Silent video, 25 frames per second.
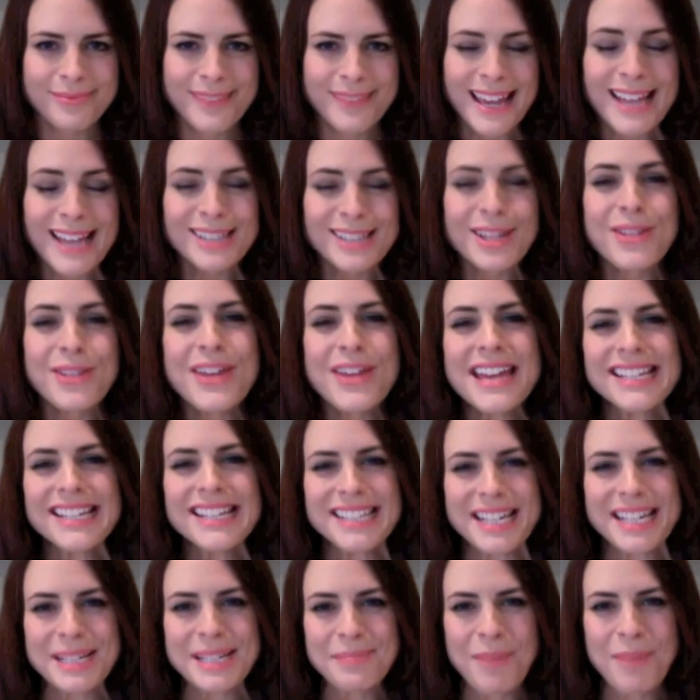So this
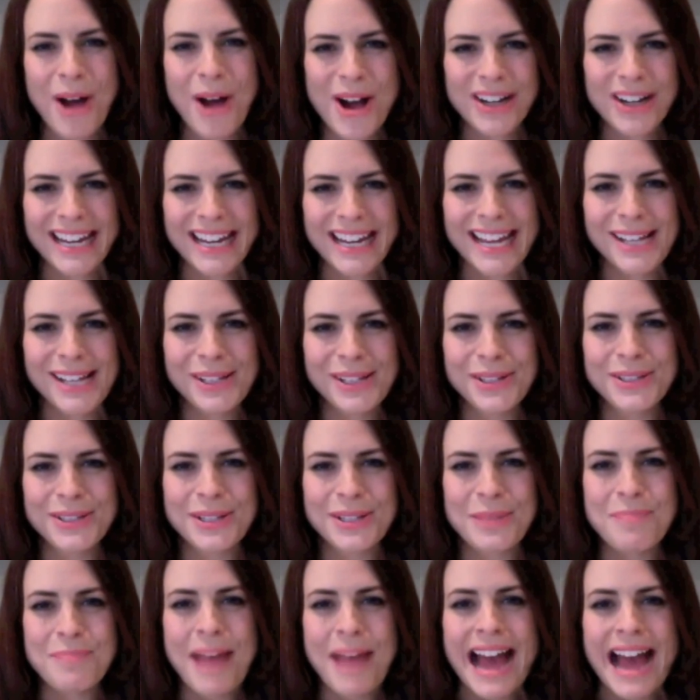is Mark Hill's
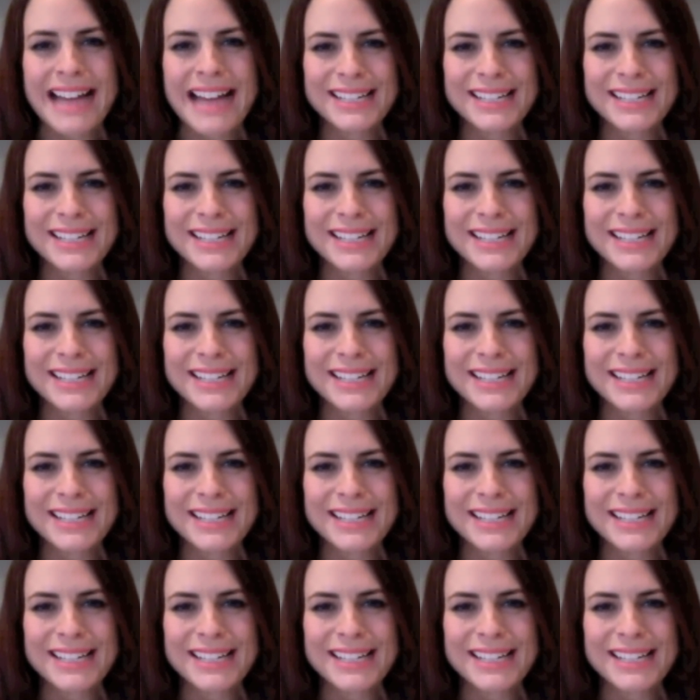Bad